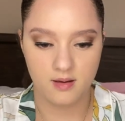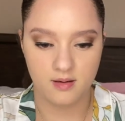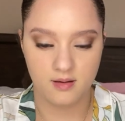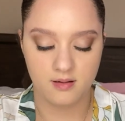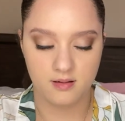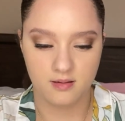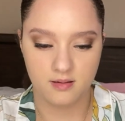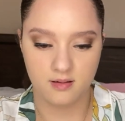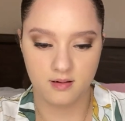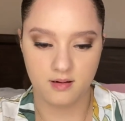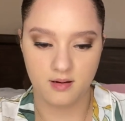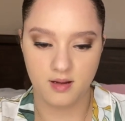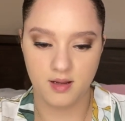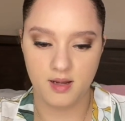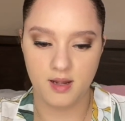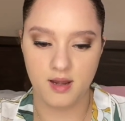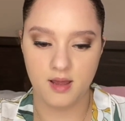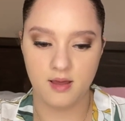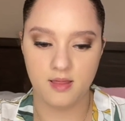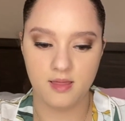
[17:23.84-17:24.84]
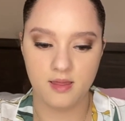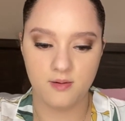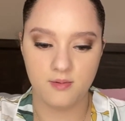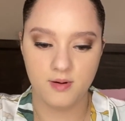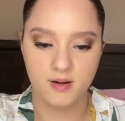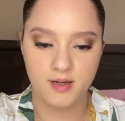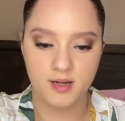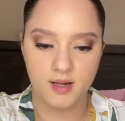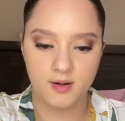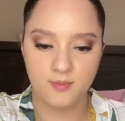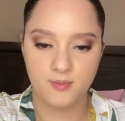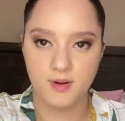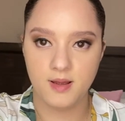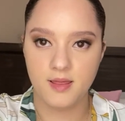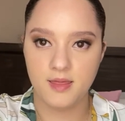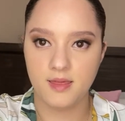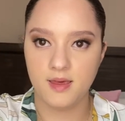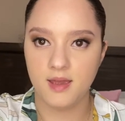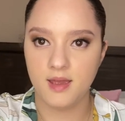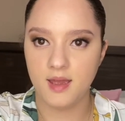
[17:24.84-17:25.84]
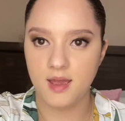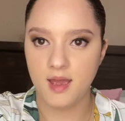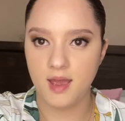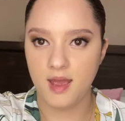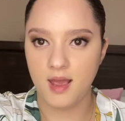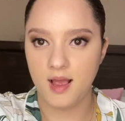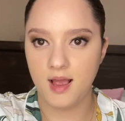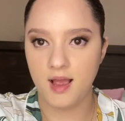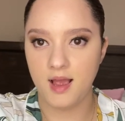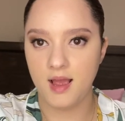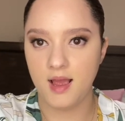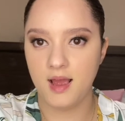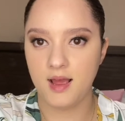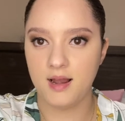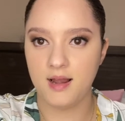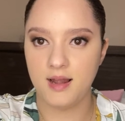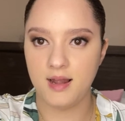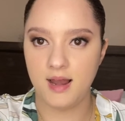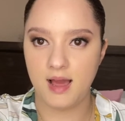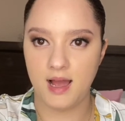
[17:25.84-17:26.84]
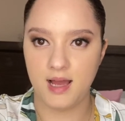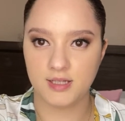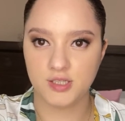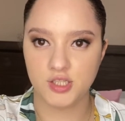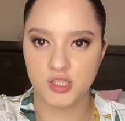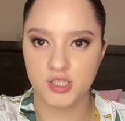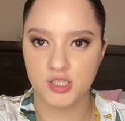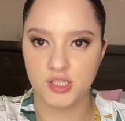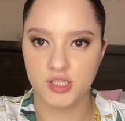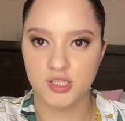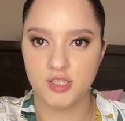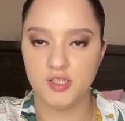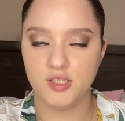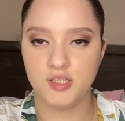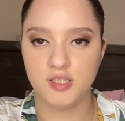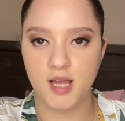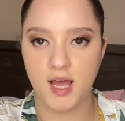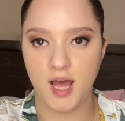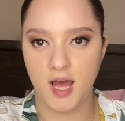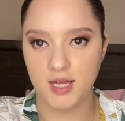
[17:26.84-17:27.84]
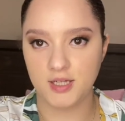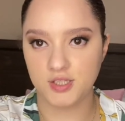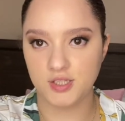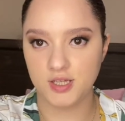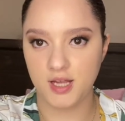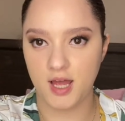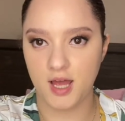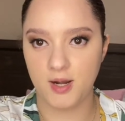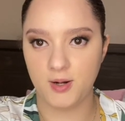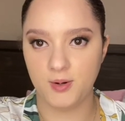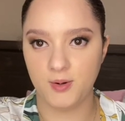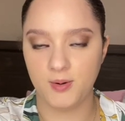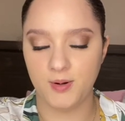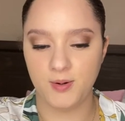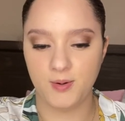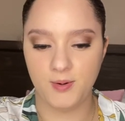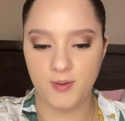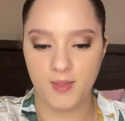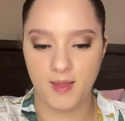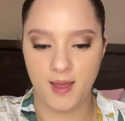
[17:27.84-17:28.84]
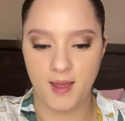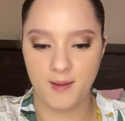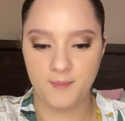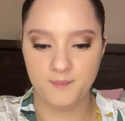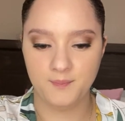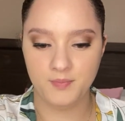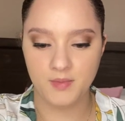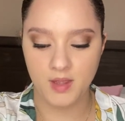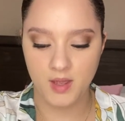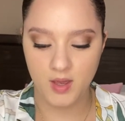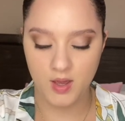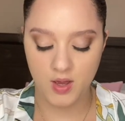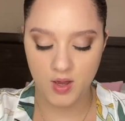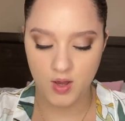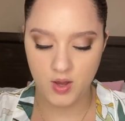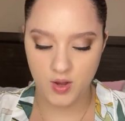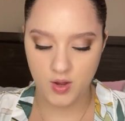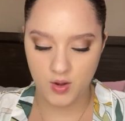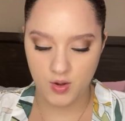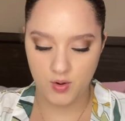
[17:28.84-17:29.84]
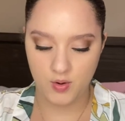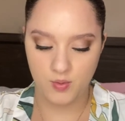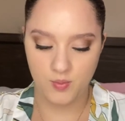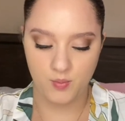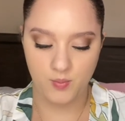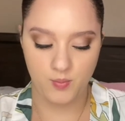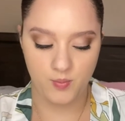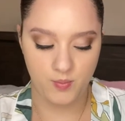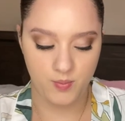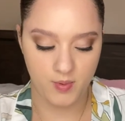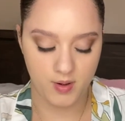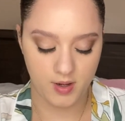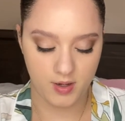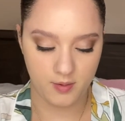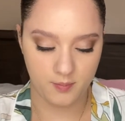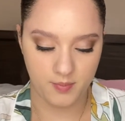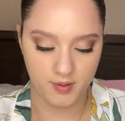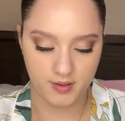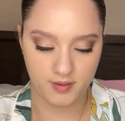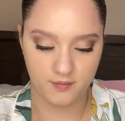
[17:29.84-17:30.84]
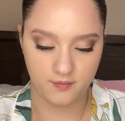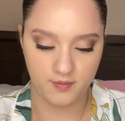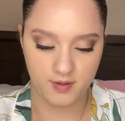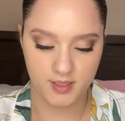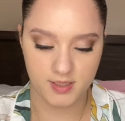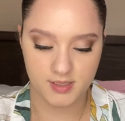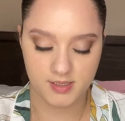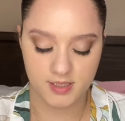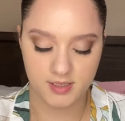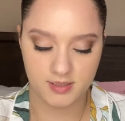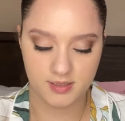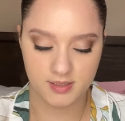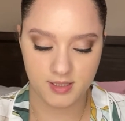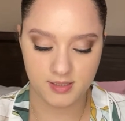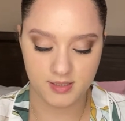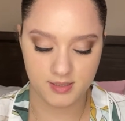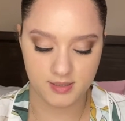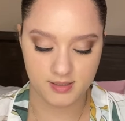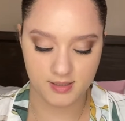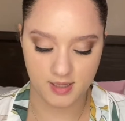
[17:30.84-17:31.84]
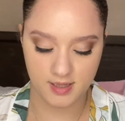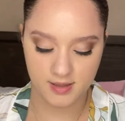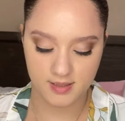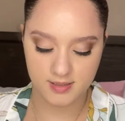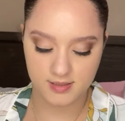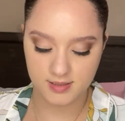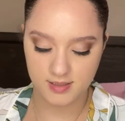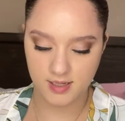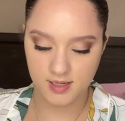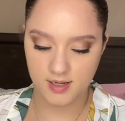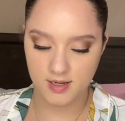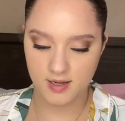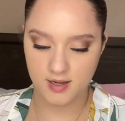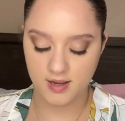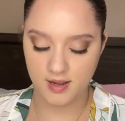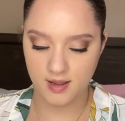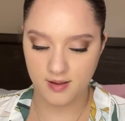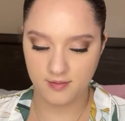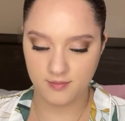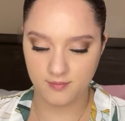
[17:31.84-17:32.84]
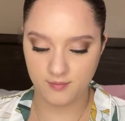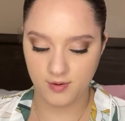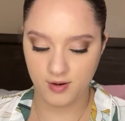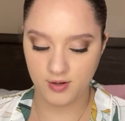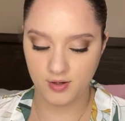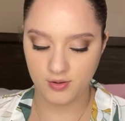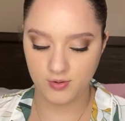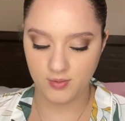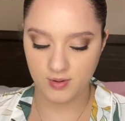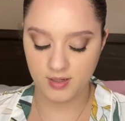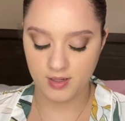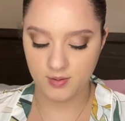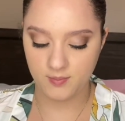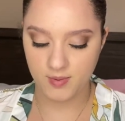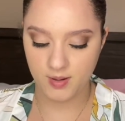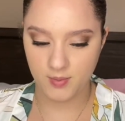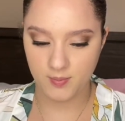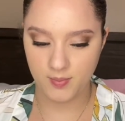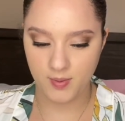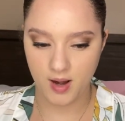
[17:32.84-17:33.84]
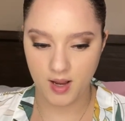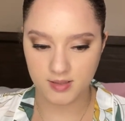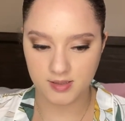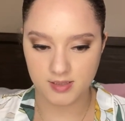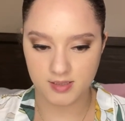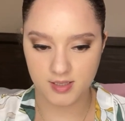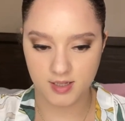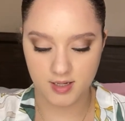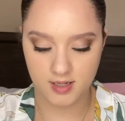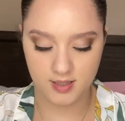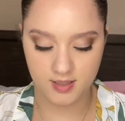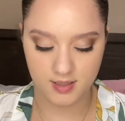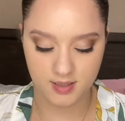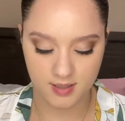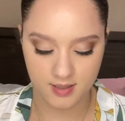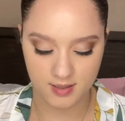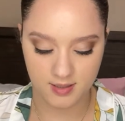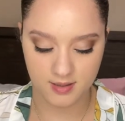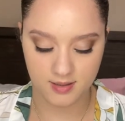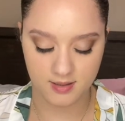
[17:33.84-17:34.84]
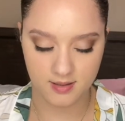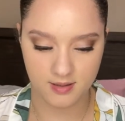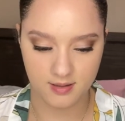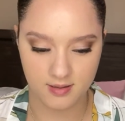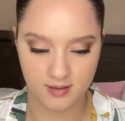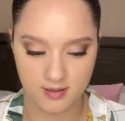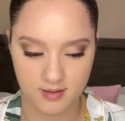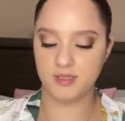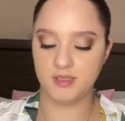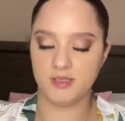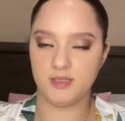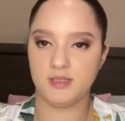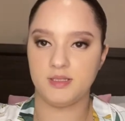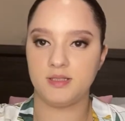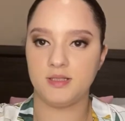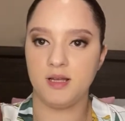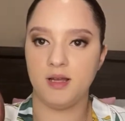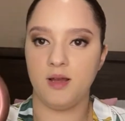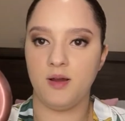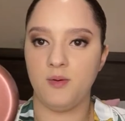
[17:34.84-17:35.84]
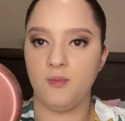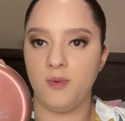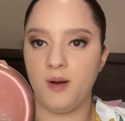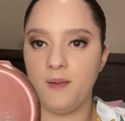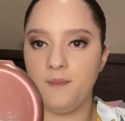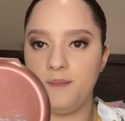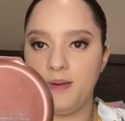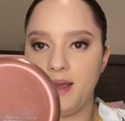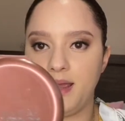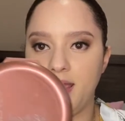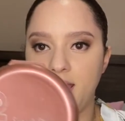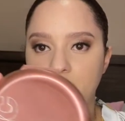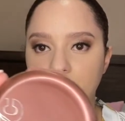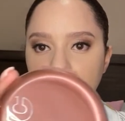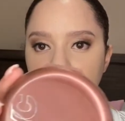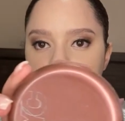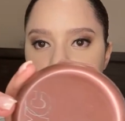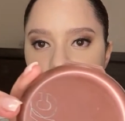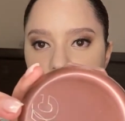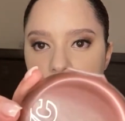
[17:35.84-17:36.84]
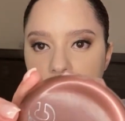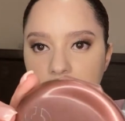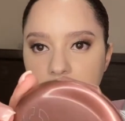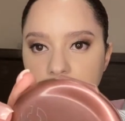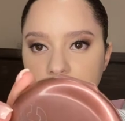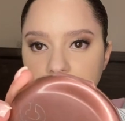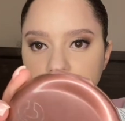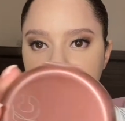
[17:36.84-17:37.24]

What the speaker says: Okay, now that we're done with lashes, eyeshadow, and all that, we're gonna put the finishing touches on this look, and we're gonna do a little bit of bronzer. This one by NYC,